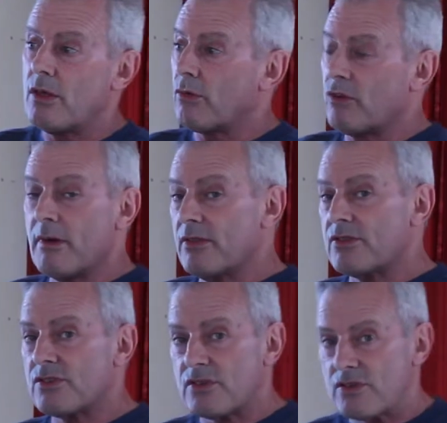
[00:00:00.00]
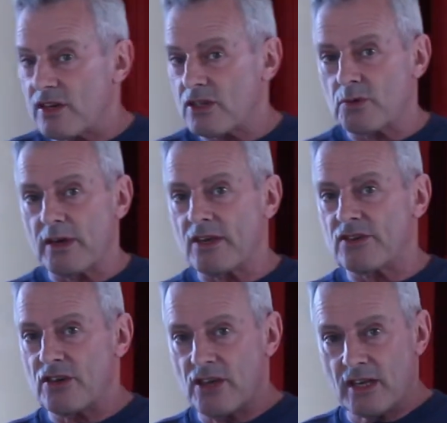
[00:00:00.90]
3 months, 6
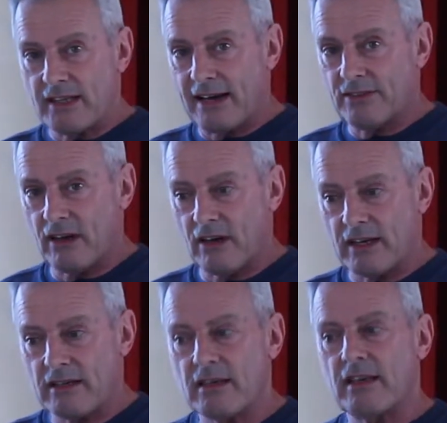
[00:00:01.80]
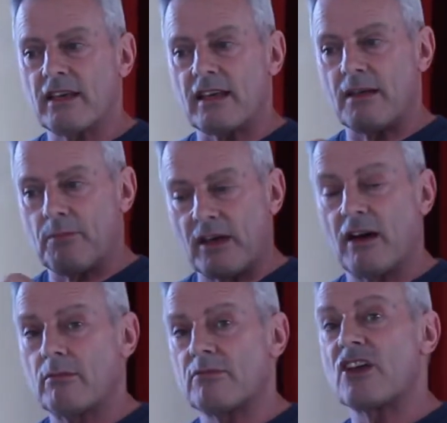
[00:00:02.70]
weeks, a year down the line, it
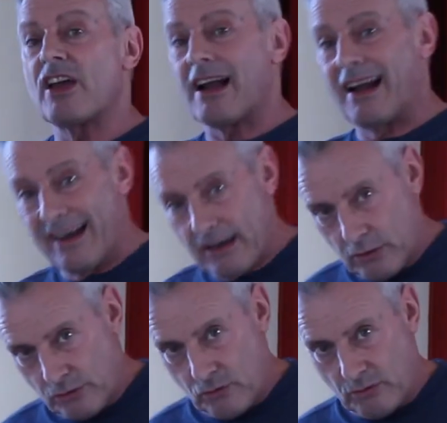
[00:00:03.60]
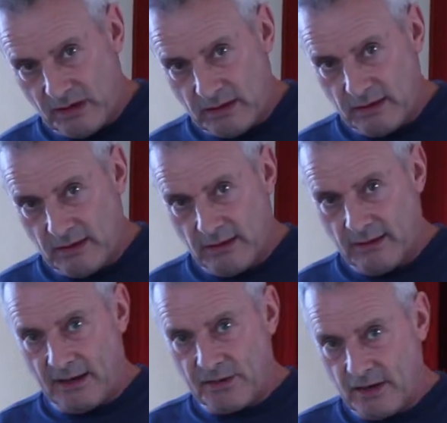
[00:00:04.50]
becomes clinical trauma.
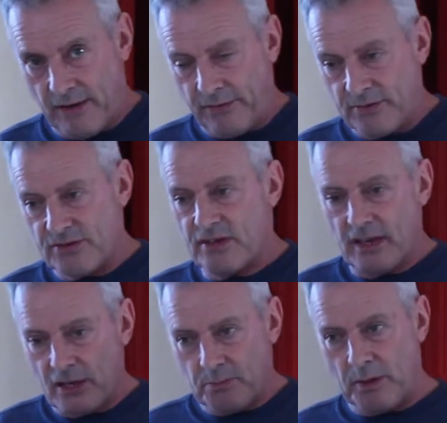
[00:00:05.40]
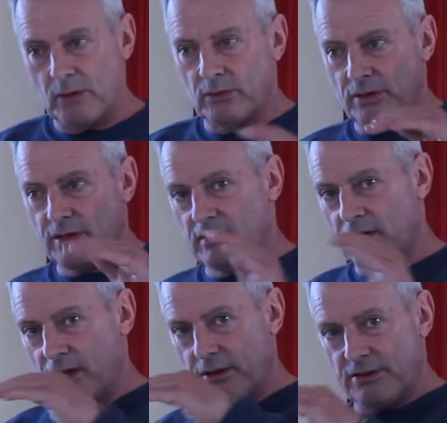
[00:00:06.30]
That's the difference. It's built
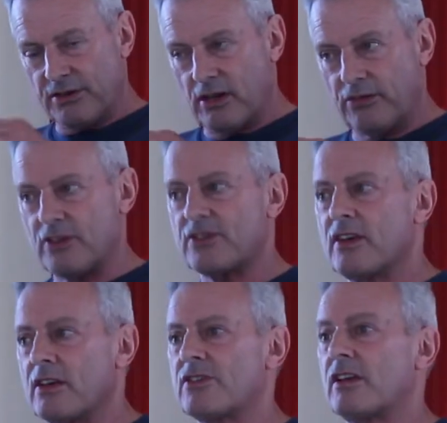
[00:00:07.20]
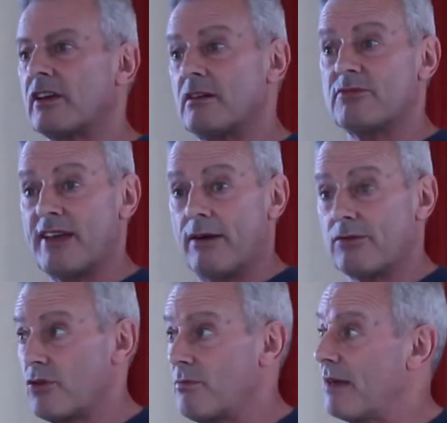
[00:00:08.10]
under the surface until it comes
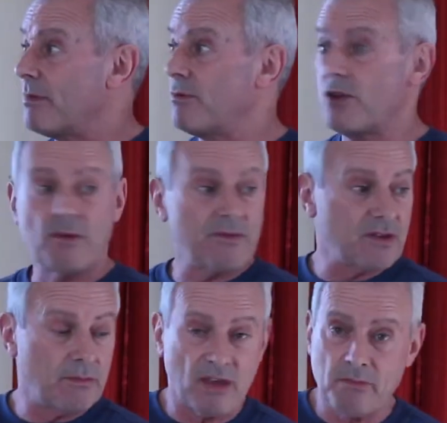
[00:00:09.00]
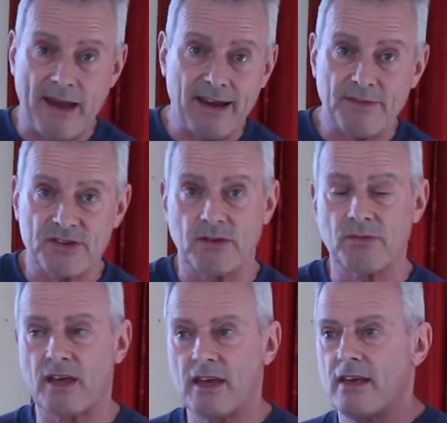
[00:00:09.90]
out. So you might be reaching for something, bending for
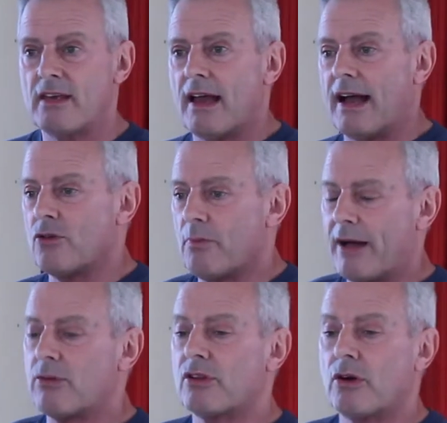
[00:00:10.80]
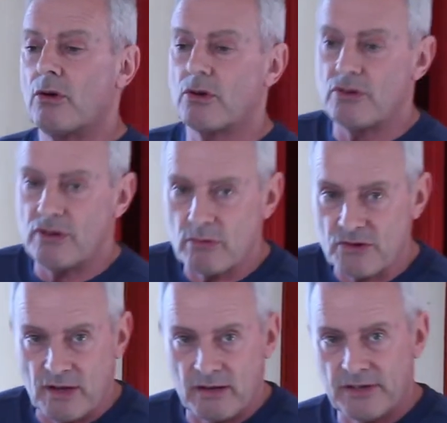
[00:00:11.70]
something, and your back will go or your knee will
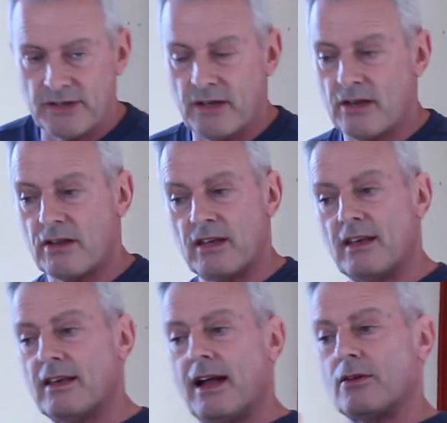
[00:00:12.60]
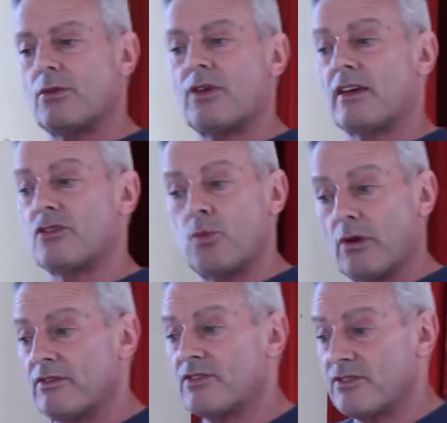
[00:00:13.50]
start to hurt, and you'll think it's
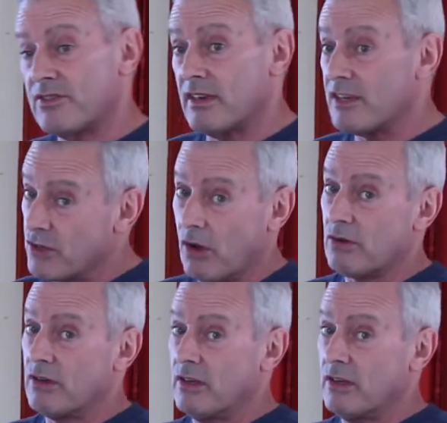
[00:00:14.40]
one instance. It's not.